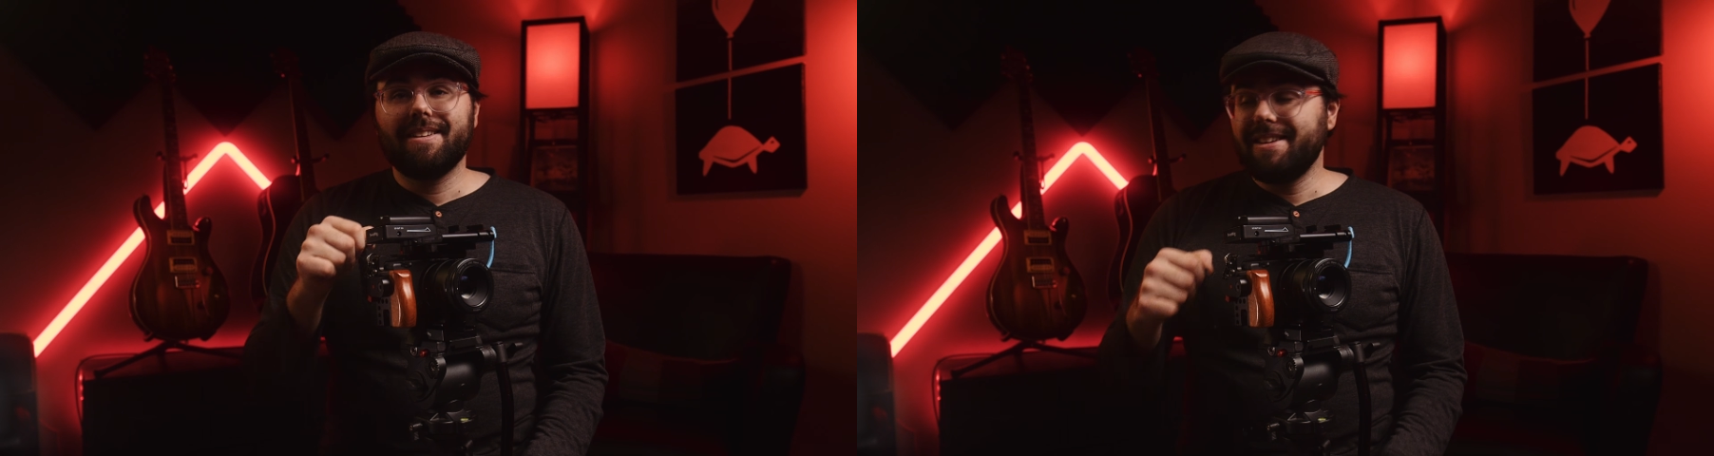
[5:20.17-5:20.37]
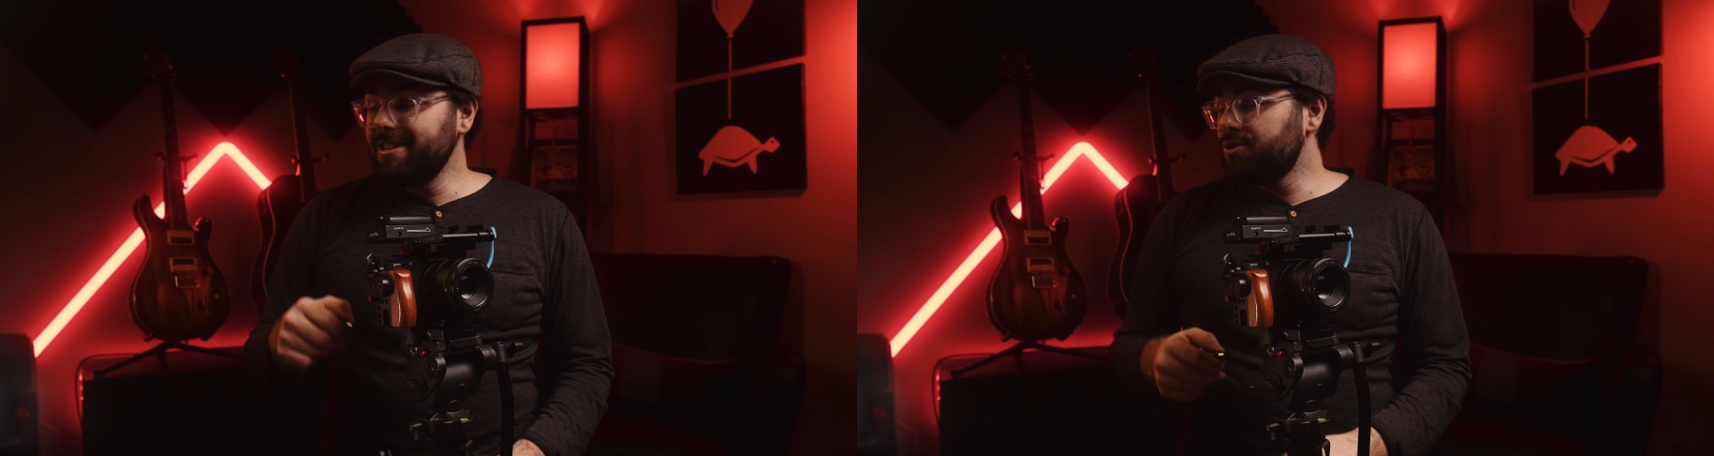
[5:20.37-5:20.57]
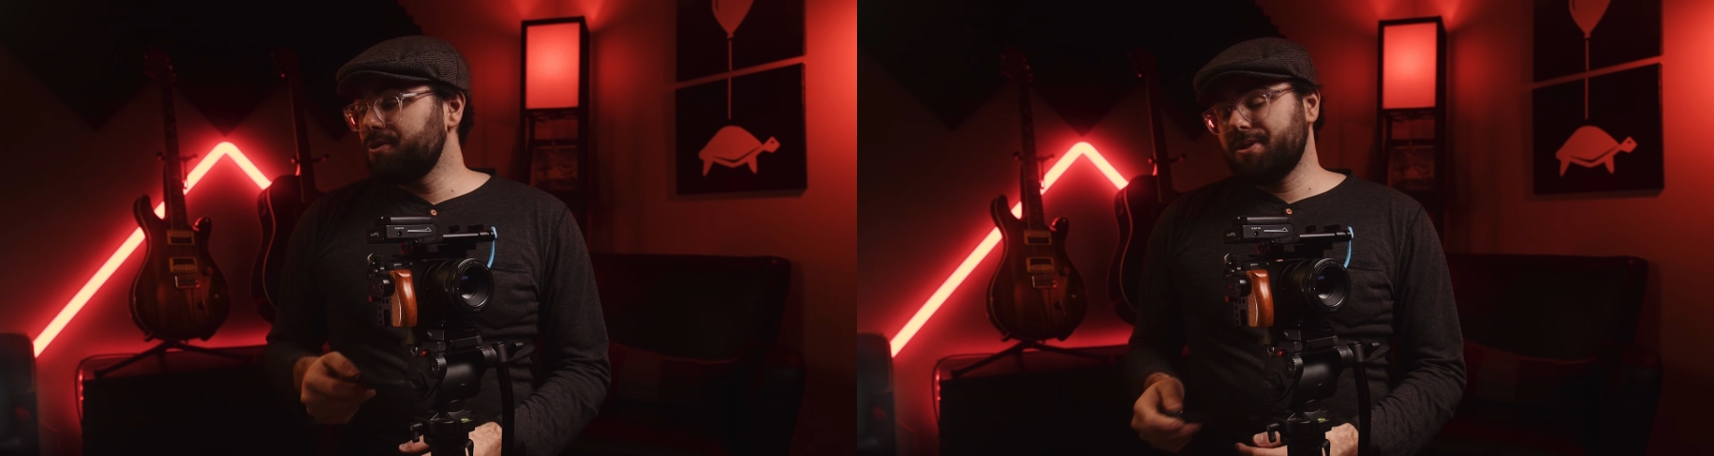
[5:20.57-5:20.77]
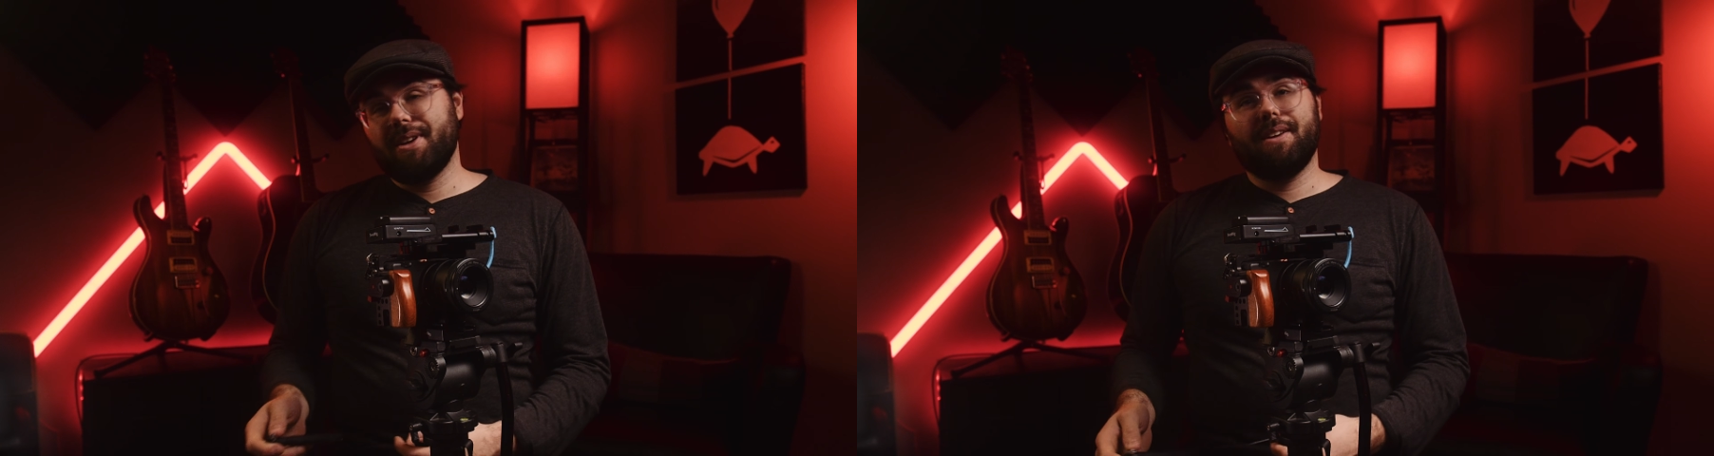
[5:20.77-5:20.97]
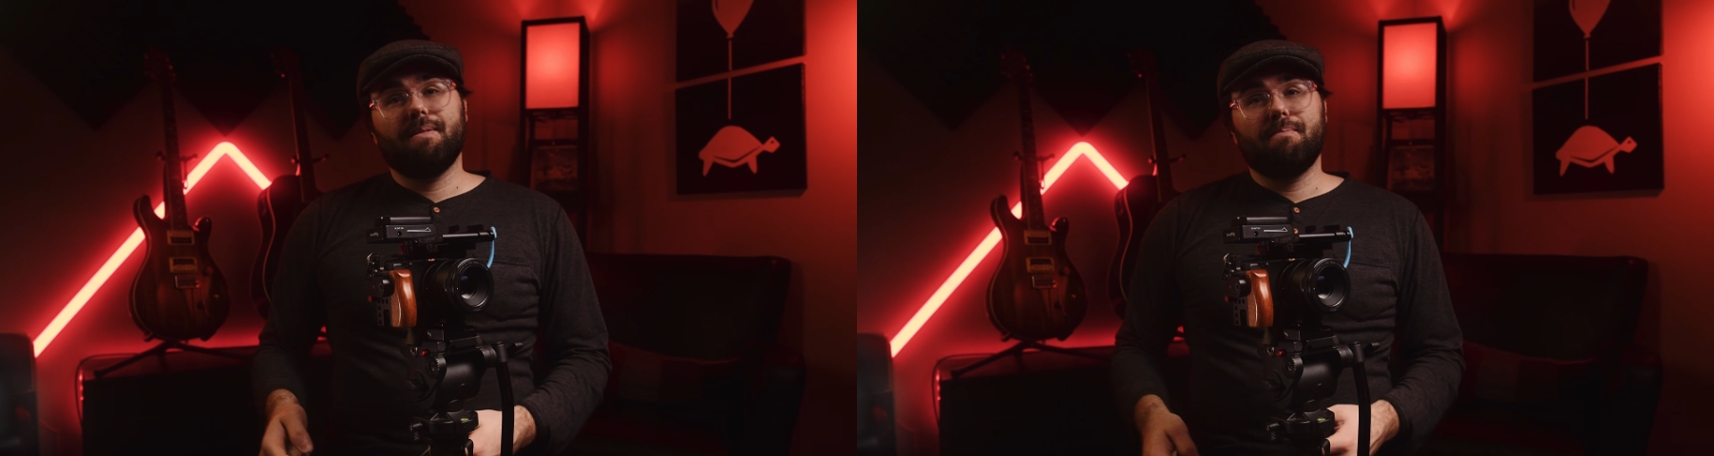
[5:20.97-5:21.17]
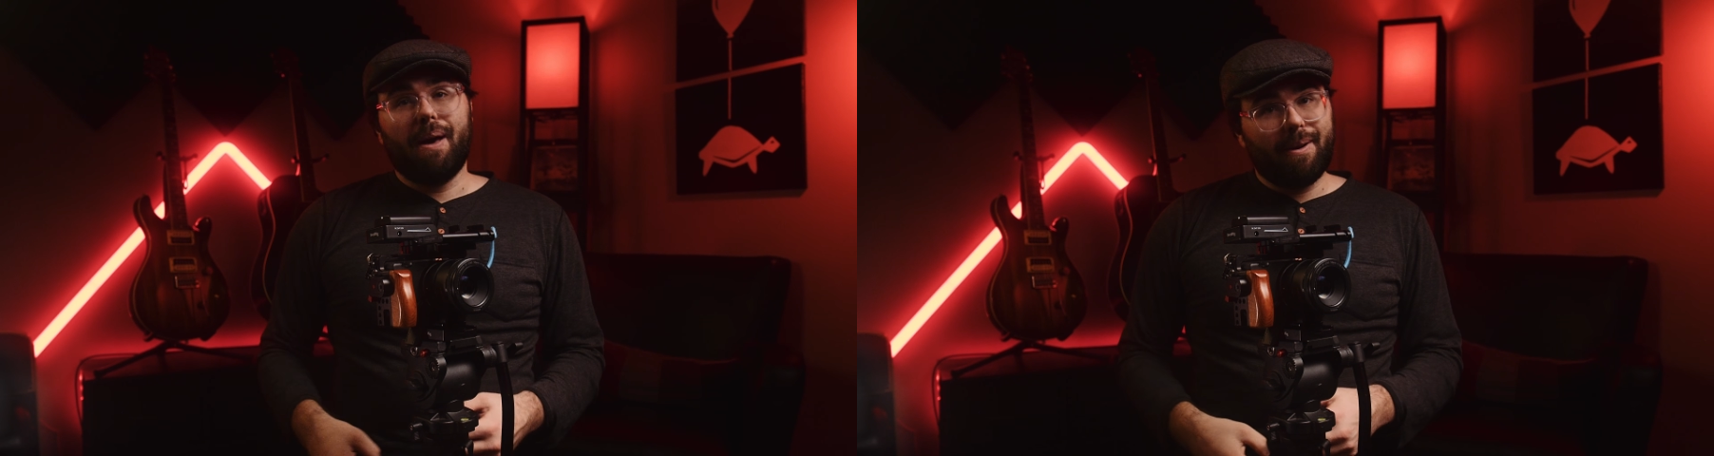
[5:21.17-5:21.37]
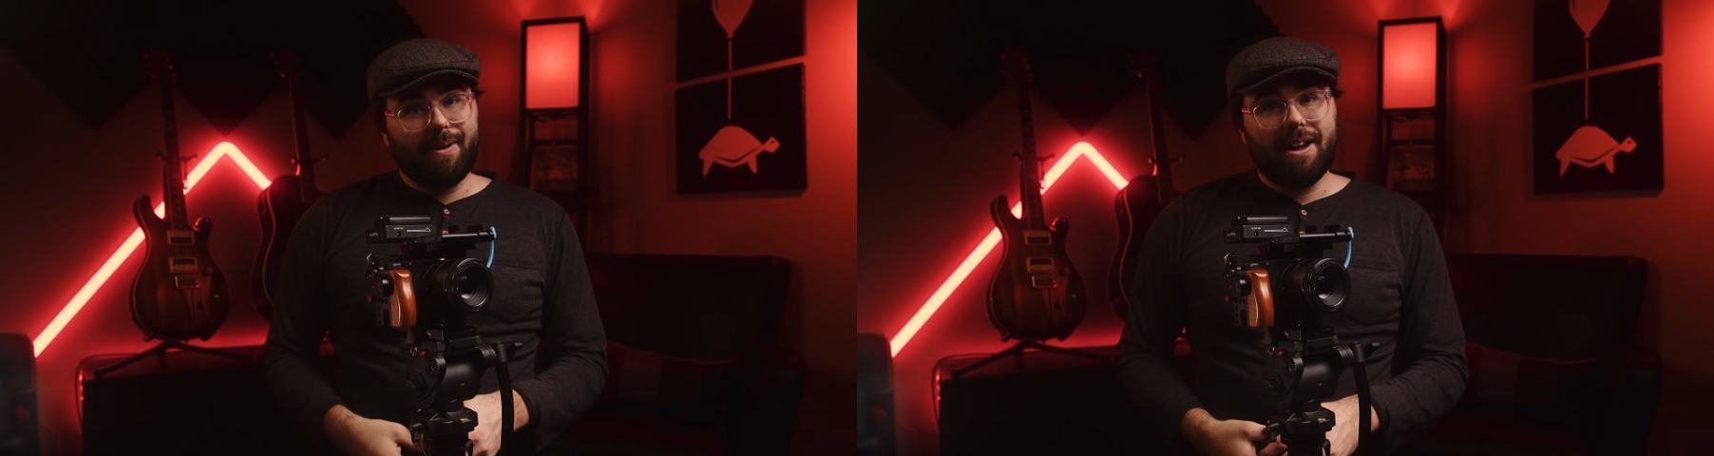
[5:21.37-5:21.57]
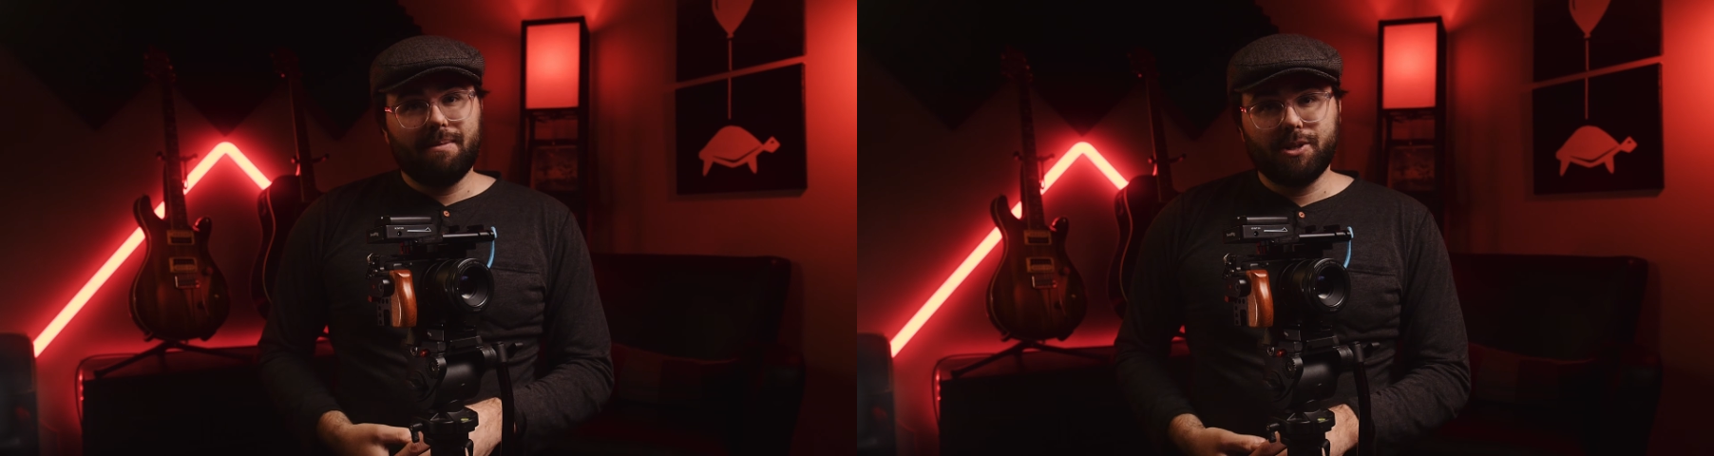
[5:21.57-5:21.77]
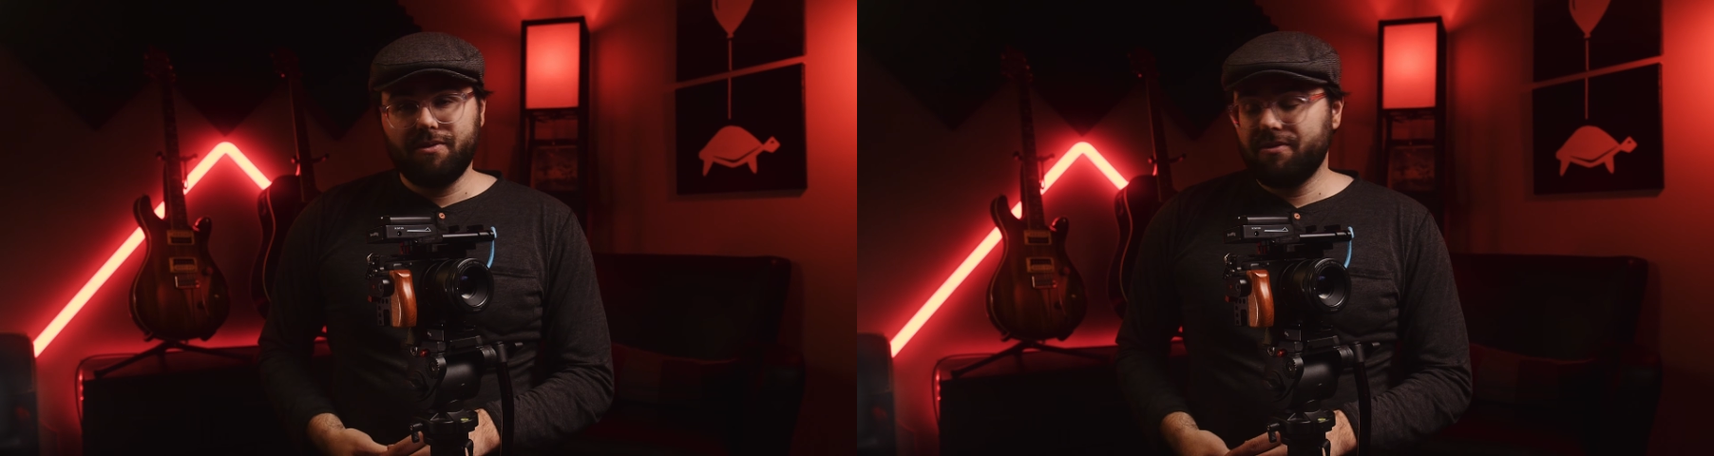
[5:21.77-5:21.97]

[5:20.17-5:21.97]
interesting battery option